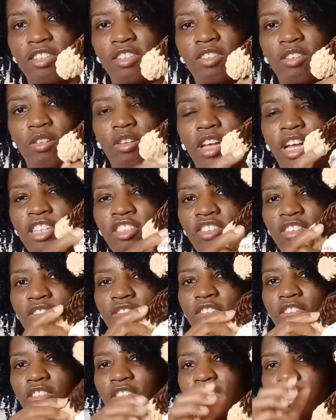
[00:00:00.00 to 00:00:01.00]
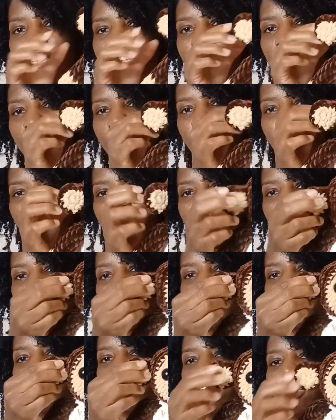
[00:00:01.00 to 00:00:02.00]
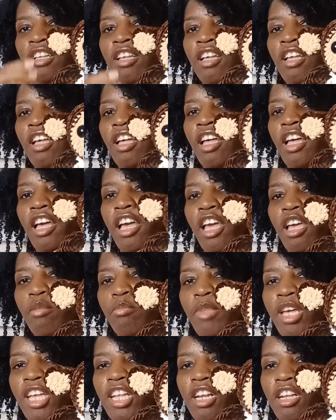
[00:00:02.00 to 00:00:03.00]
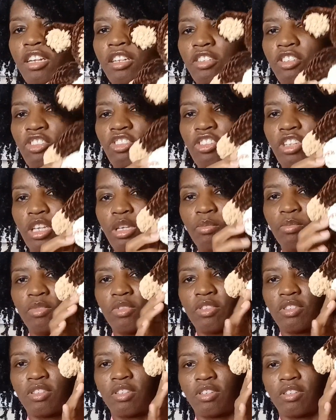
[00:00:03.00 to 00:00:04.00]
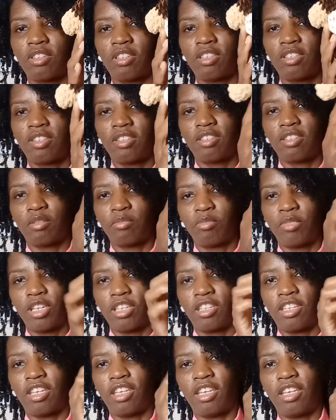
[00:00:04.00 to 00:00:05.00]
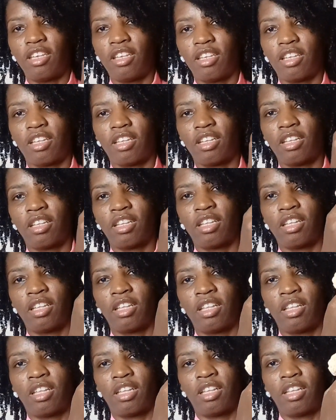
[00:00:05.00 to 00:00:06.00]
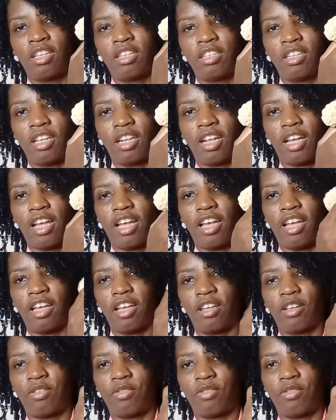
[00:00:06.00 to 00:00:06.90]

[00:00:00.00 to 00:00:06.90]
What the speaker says: So I just took this pattern and made it a sheep. So this is a monkey that I have.